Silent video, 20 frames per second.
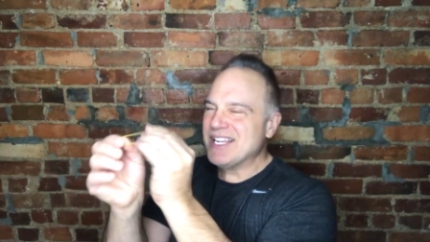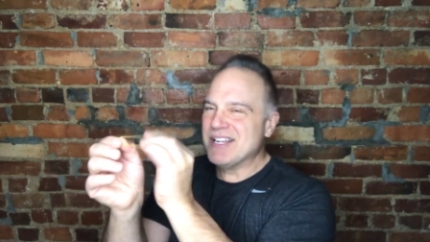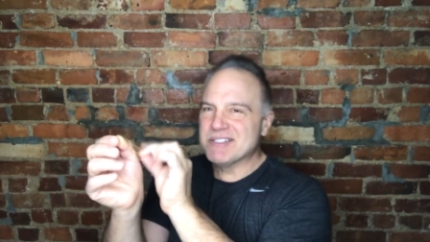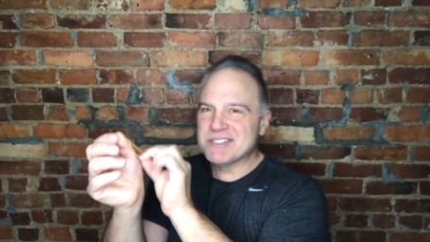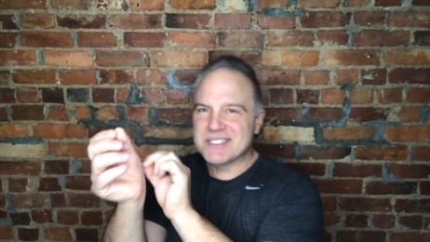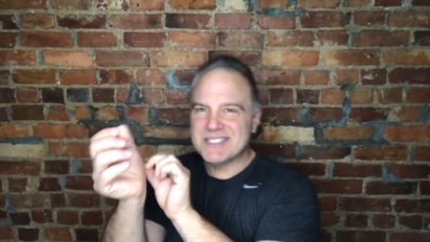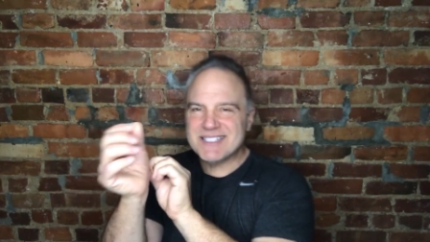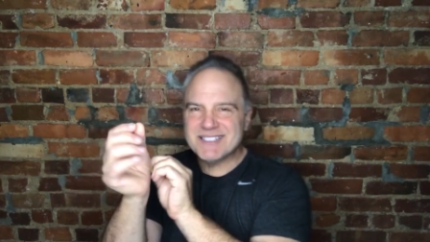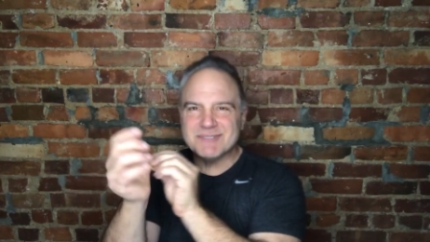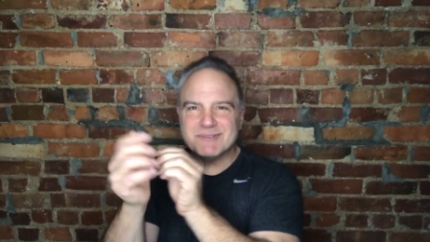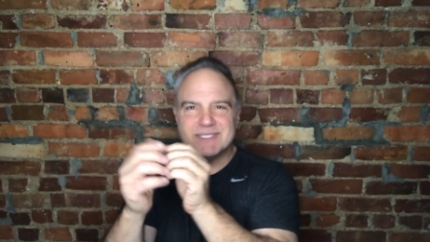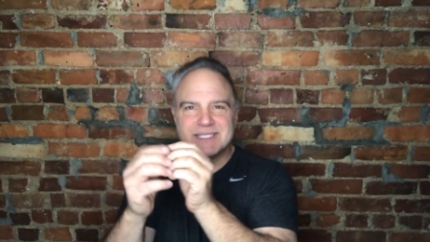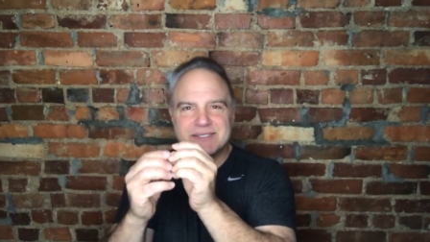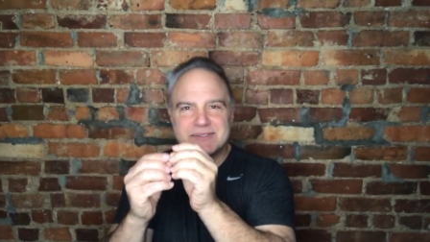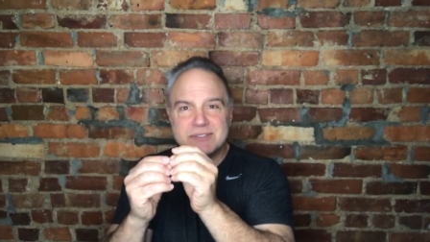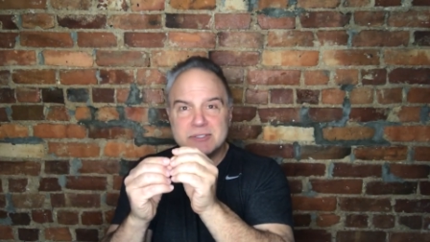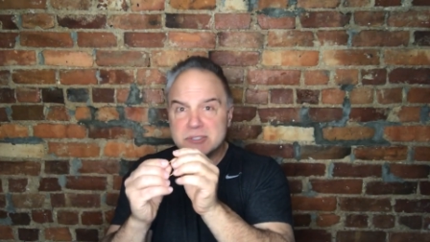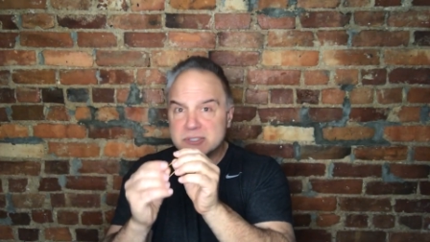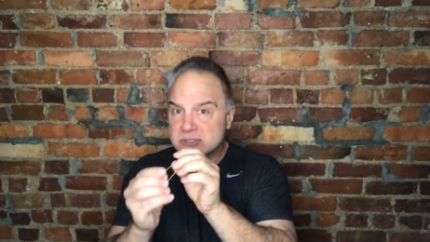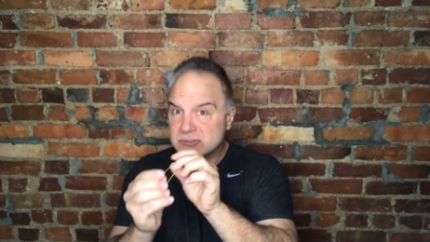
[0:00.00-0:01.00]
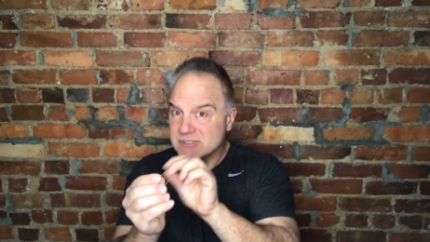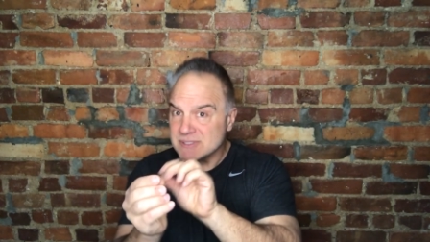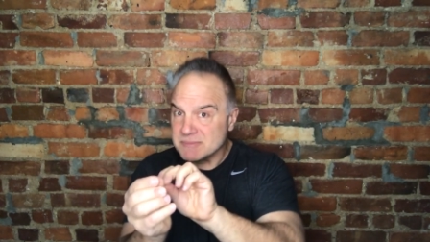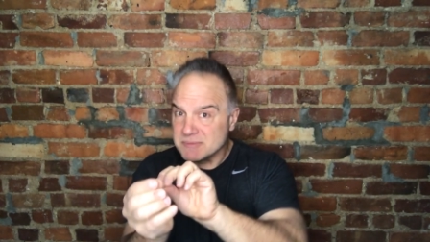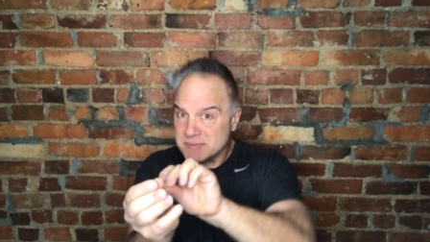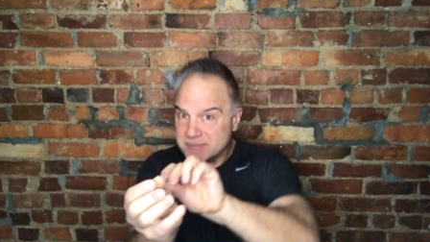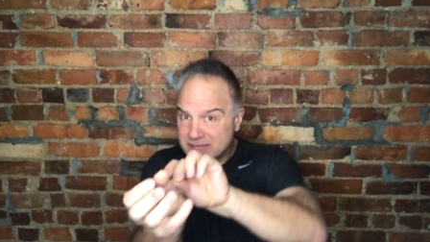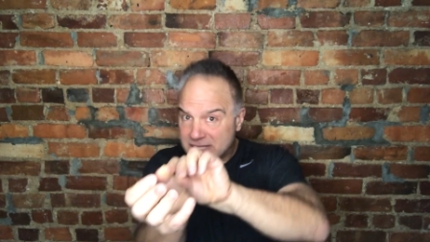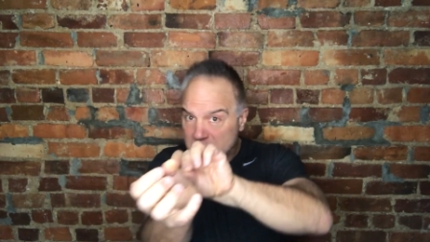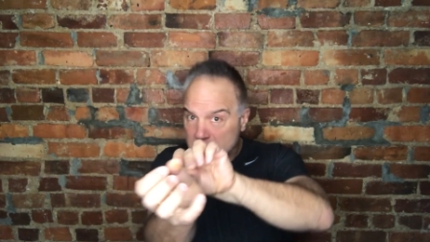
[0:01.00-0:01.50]
Here's another way of using a
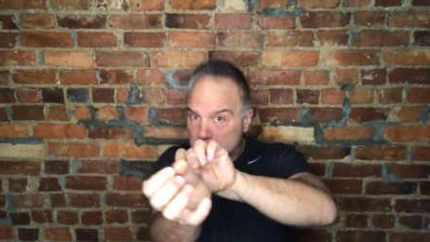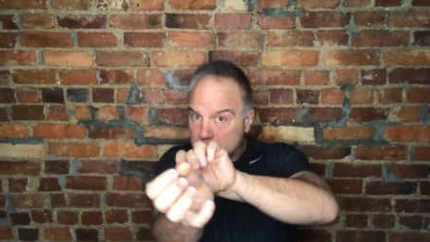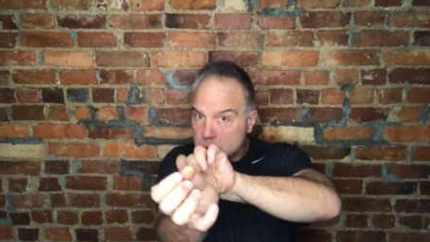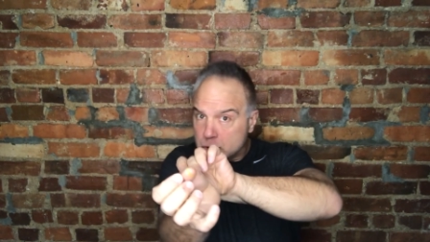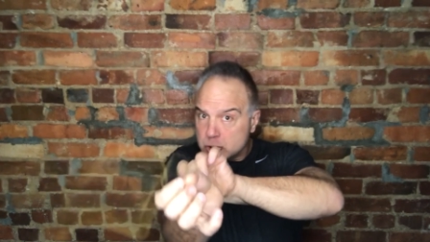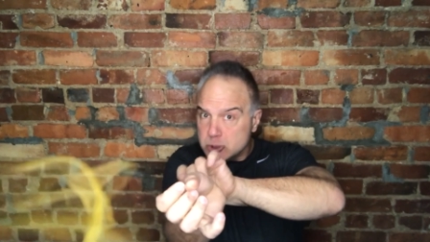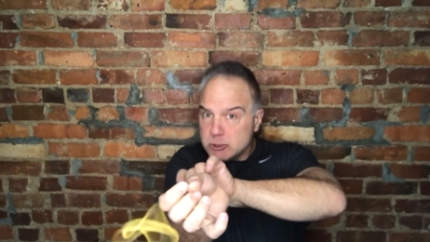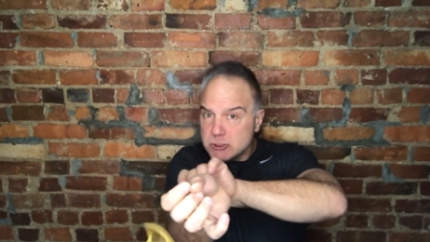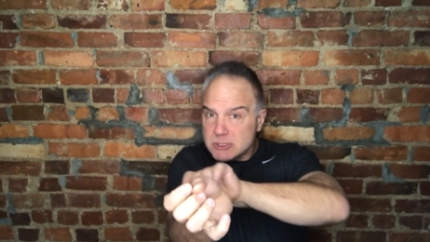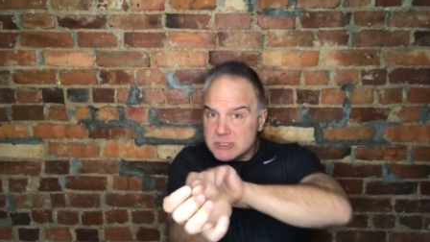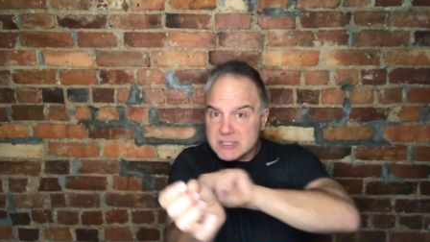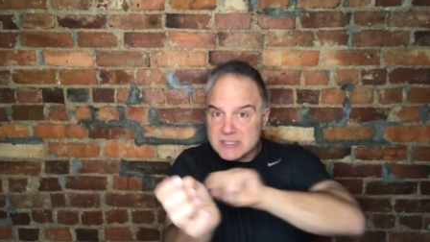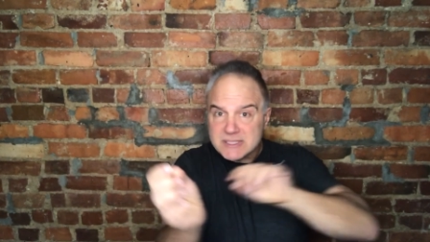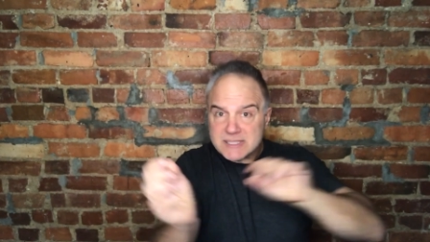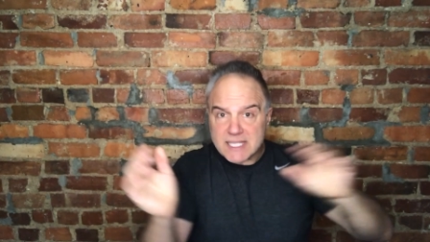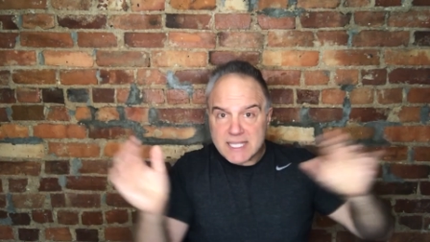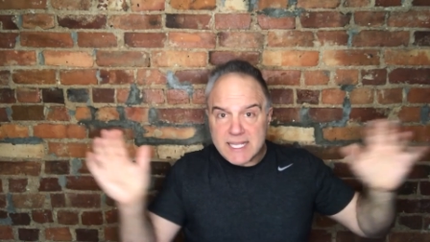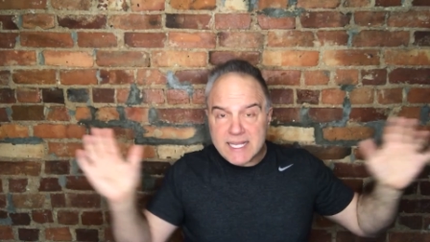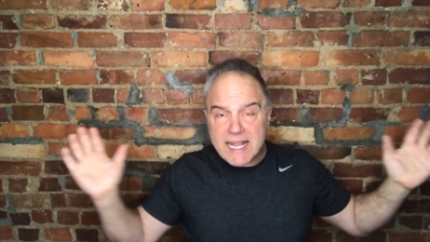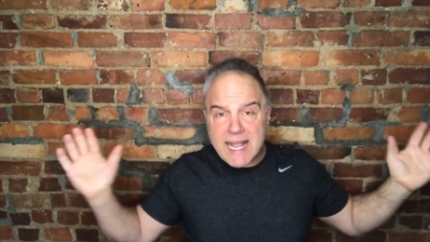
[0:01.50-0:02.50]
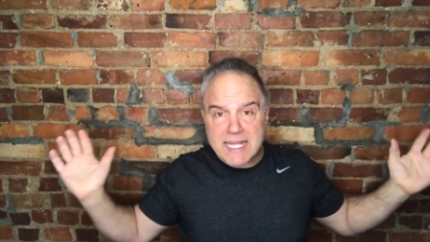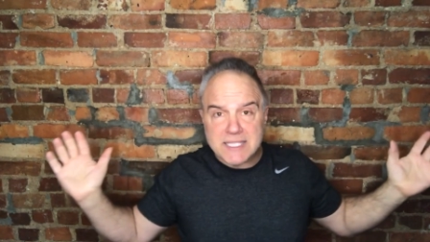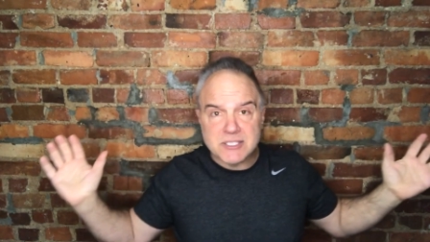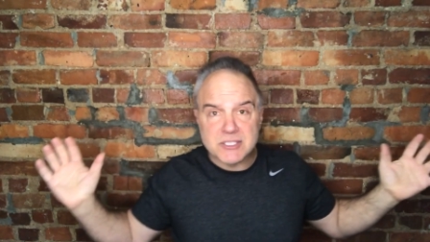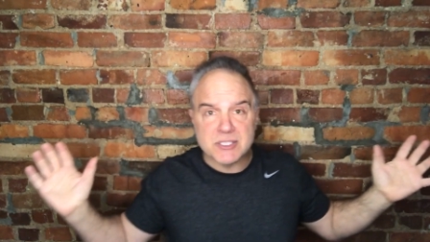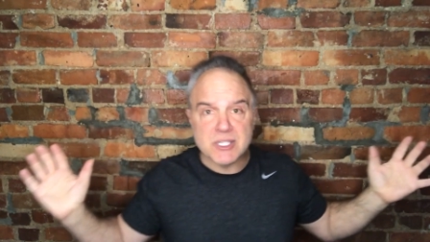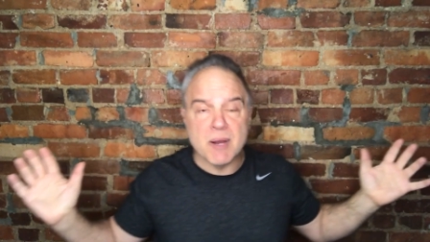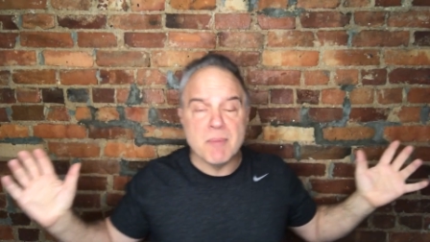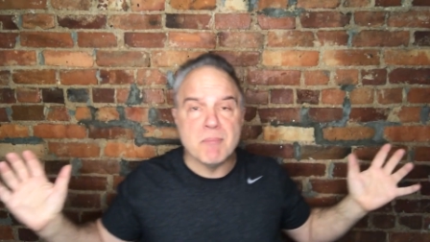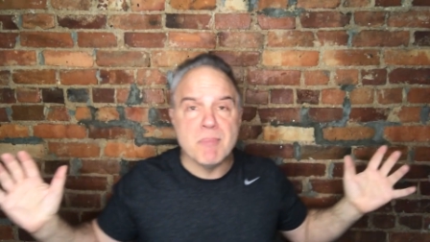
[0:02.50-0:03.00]
rubber band. You shoot the thing at
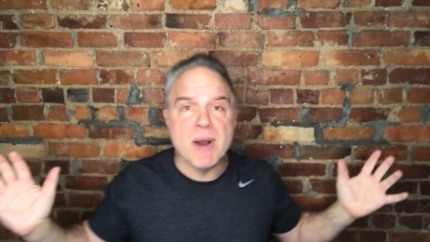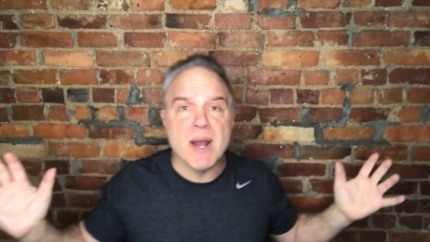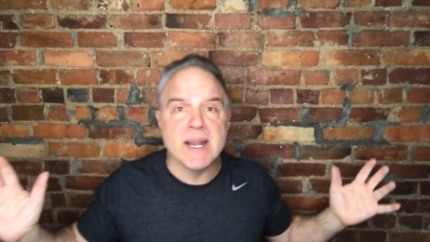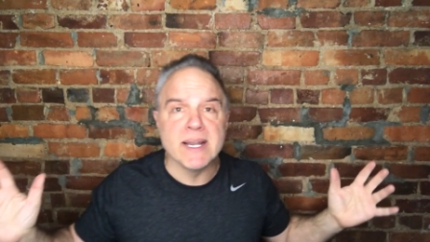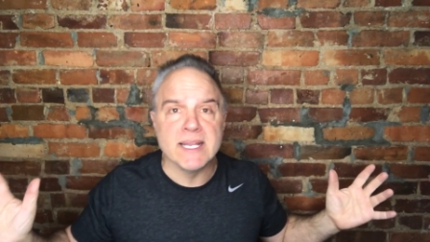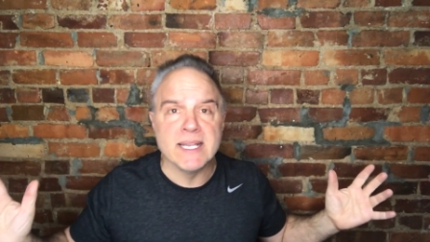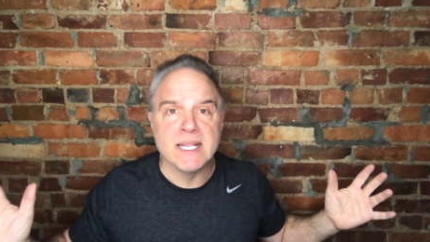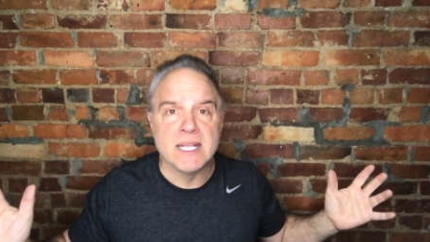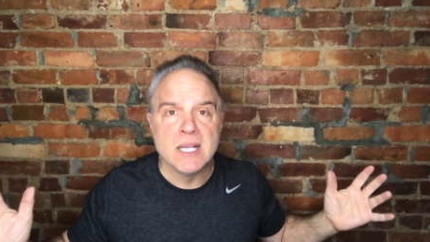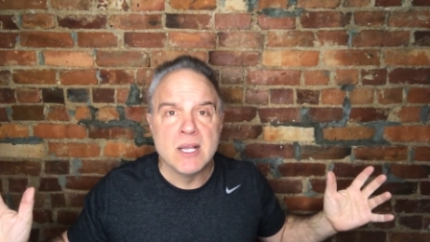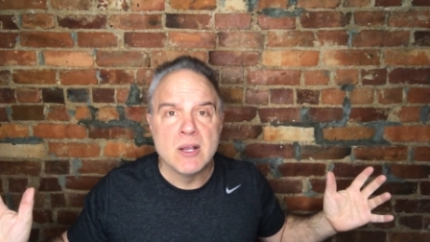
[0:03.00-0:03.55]
somebody.